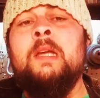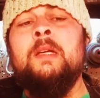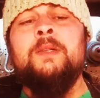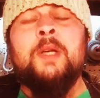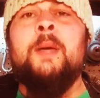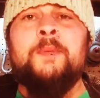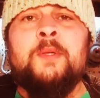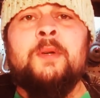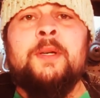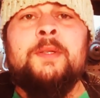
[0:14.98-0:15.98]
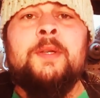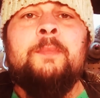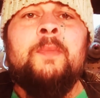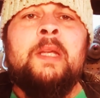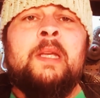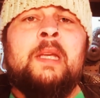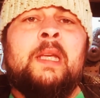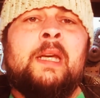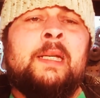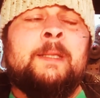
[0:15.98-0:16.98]
Shop storage.
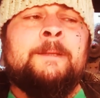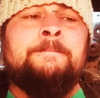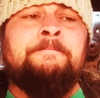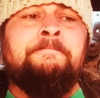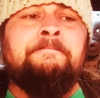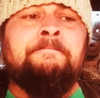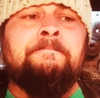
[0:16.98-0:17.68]
In